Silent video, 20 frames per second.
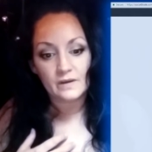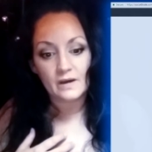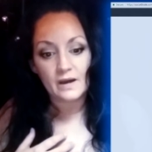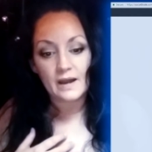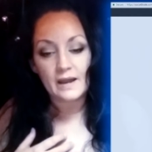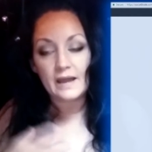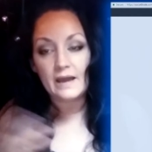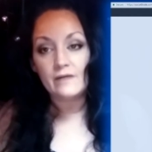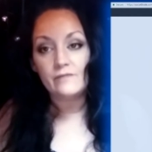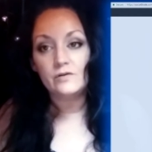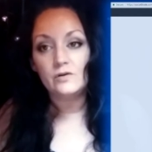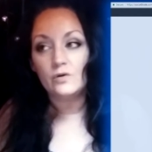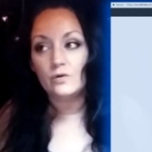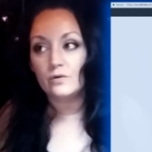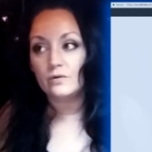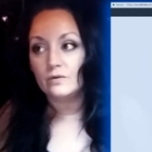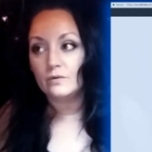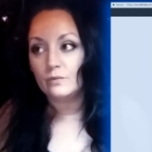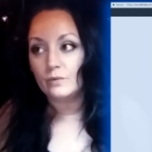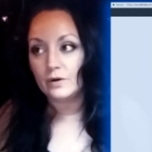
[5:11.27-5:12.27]
I haven't
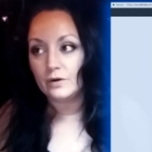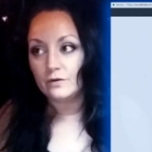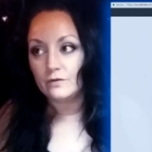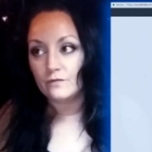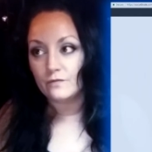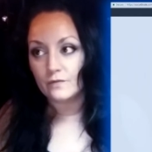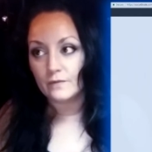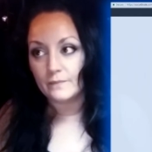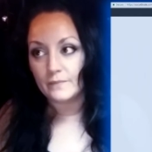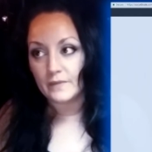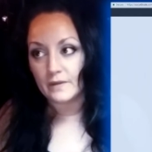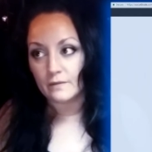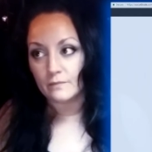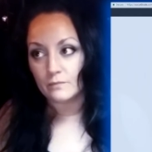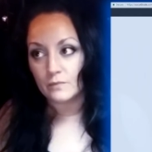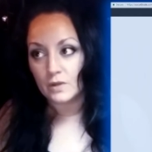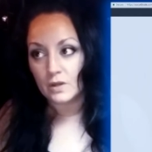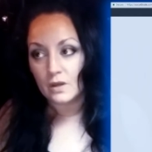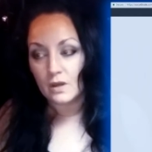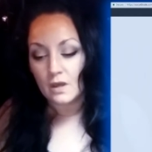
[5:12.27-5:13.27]
heard a word from them.
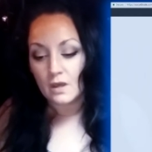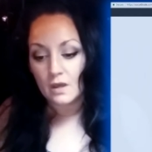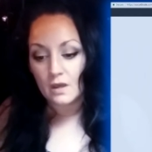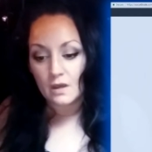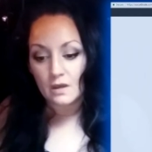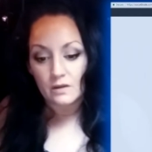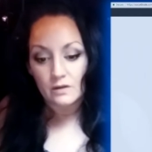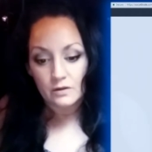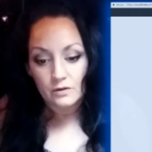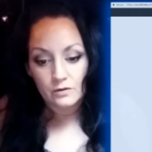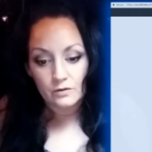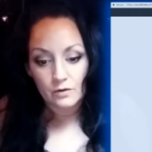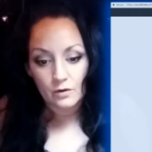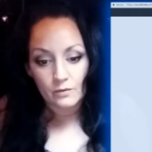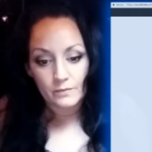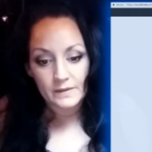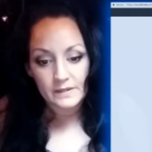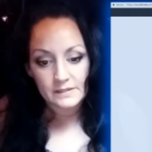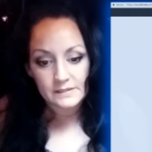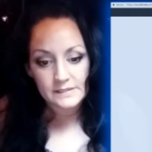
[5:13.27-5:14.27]

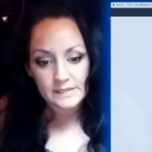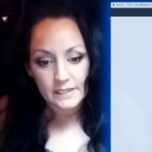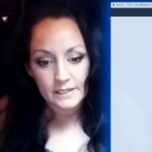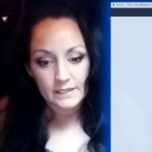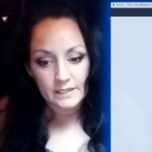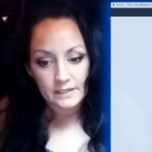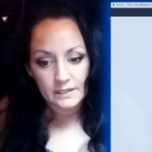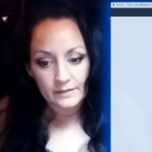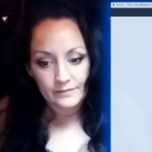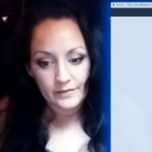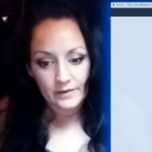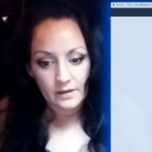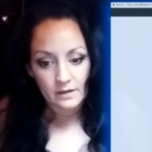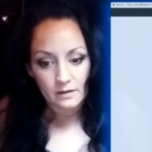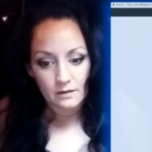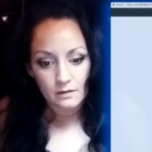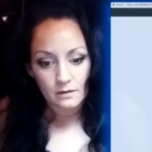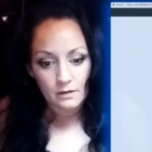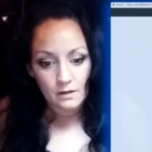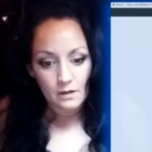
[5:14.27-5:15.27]
Nobody said anything.